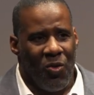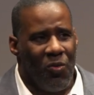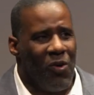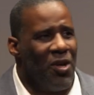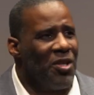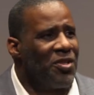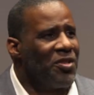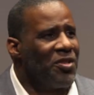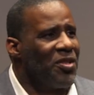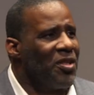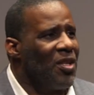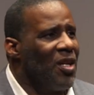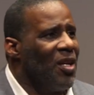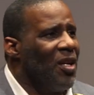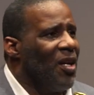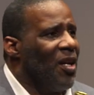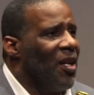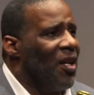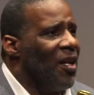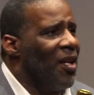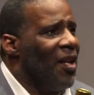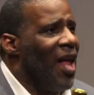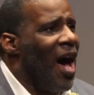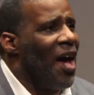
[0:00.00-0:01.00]
was
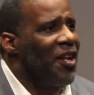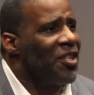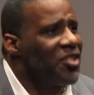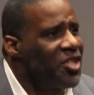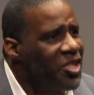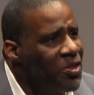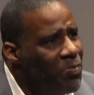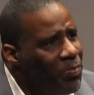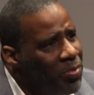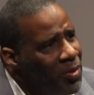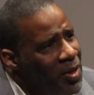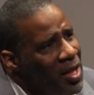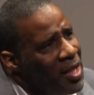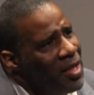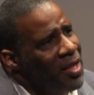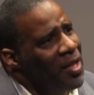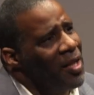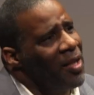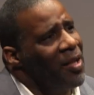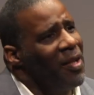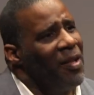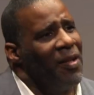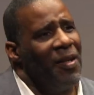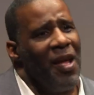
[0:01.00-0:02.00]
not a sprint,
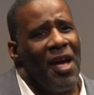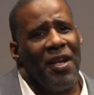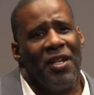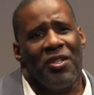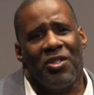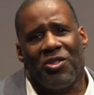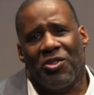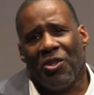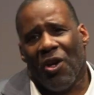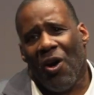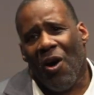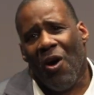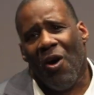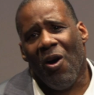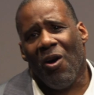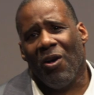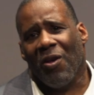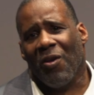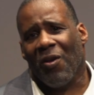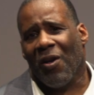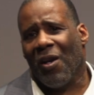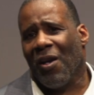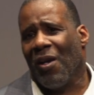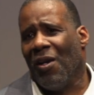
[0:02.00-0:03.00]
not a
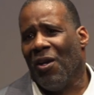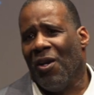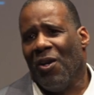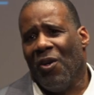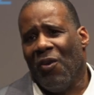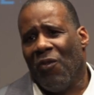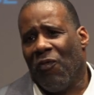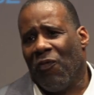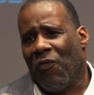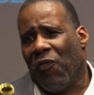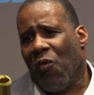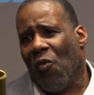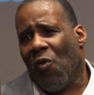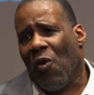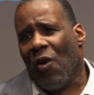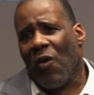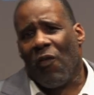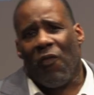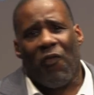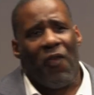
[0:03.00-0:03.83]
jog or a 4 to